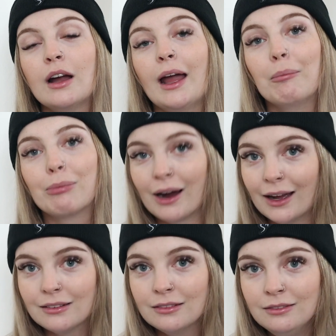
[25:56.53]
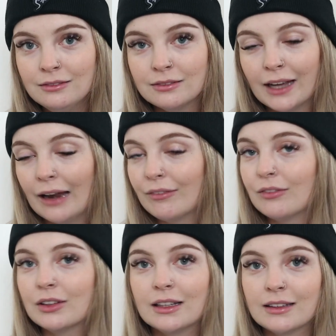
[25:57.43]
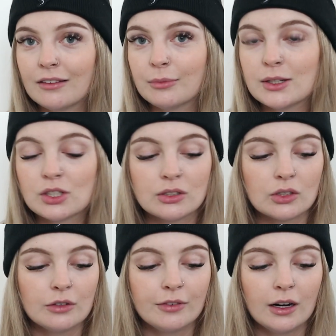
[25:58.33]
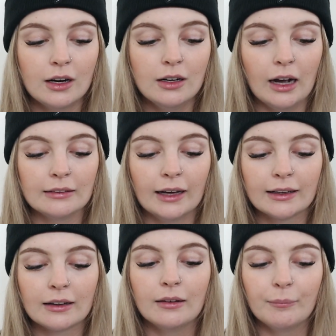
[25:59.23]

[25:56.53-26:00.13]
and Brighton, out of everything that I've mentioned so far, are like